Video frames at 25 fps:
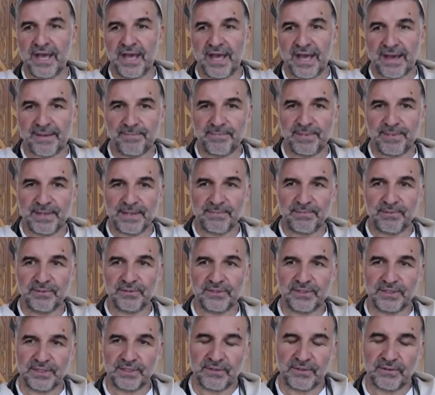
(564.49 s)
and people
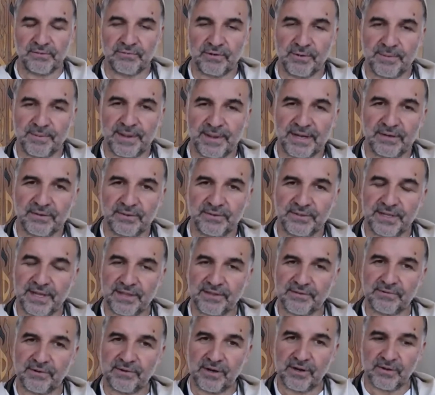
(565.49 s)
still remain on
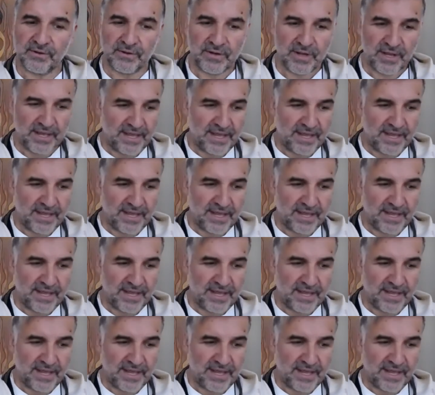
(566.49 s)
death row.